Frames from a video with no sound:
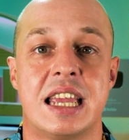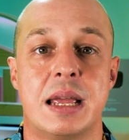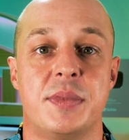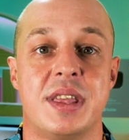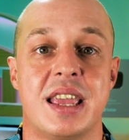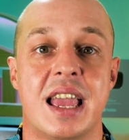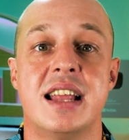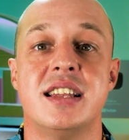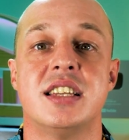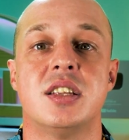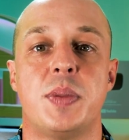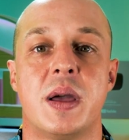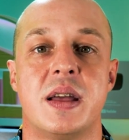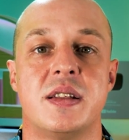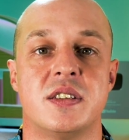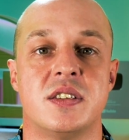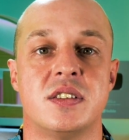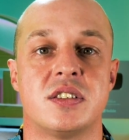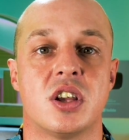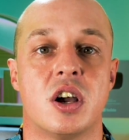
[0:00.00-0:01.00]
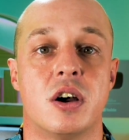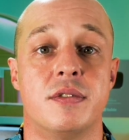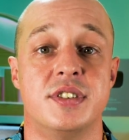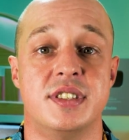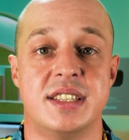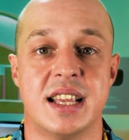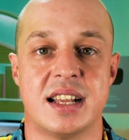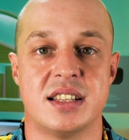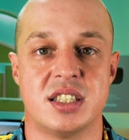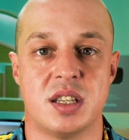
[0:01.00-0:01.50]
came the independence of
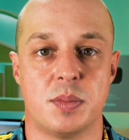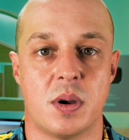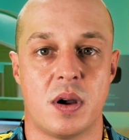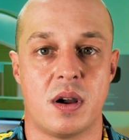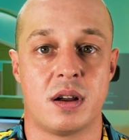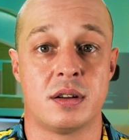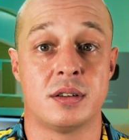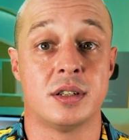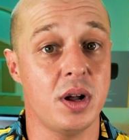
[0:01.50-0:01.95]
Zanzibar.